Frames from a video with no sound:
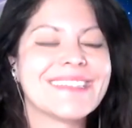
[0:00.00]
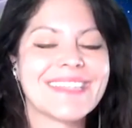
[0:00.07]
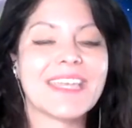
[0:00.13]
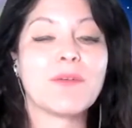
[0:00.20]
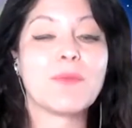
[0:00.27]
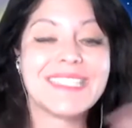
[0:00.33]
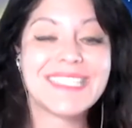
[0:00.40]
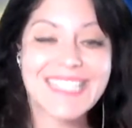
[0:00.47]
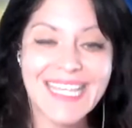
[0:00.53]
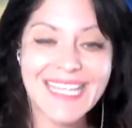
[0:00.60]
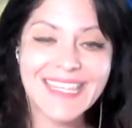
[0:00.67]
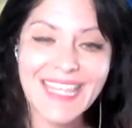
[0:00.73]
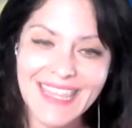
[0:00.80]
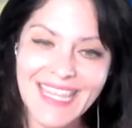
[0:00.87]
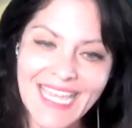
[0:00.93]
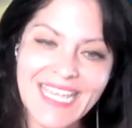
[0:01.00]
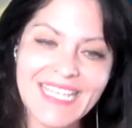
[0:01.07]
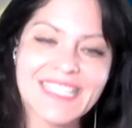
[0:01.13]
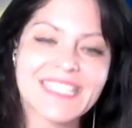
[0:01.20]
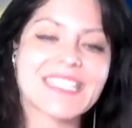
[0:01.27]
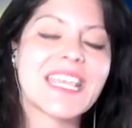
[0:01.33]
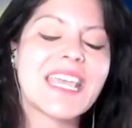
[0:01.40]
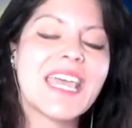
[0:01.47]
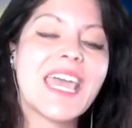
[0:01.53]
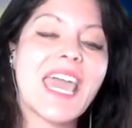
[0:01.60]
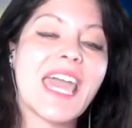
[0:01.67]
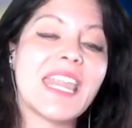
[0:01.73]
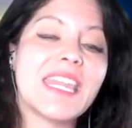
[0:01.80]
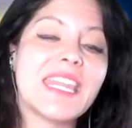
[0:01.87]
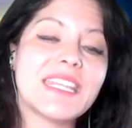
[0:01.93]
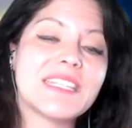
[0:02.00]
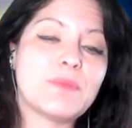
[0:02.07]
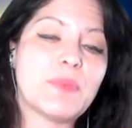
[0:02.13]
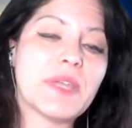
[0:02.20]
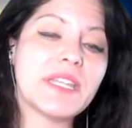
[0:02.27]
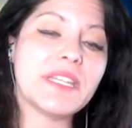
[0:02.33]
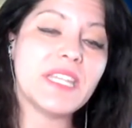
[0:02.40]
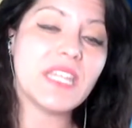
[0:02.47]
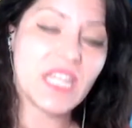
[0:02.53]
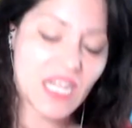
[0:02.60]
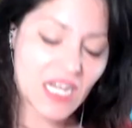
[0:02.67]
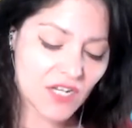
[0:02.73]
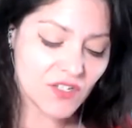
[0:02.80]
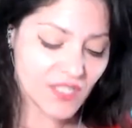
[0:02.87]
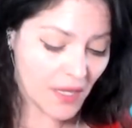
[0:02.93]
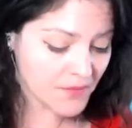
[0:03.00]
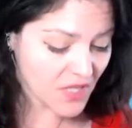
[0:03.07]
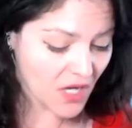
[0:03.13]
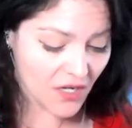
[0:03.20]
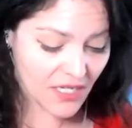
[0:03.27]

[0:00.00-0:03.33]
Like, we did the things, and it has been years. I'm talking